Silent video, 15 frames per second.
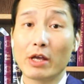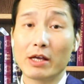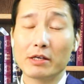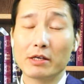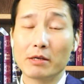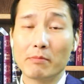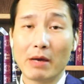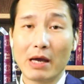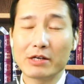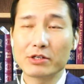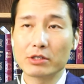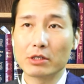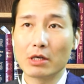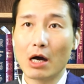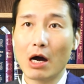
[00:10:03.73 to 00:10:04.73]
can
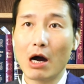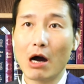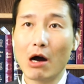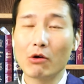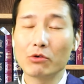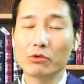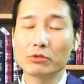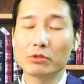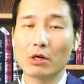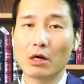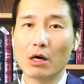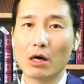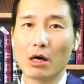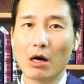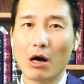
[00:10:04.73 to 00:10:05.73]
imagine
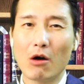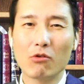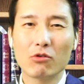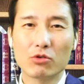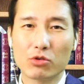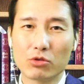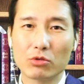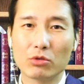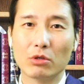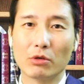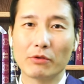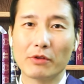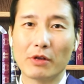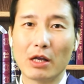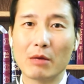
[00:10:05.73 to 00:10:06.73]
how
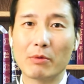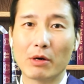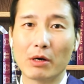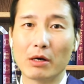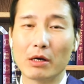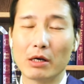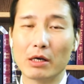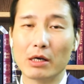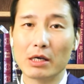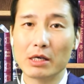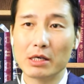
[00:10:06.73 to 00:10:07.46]
cruel the labor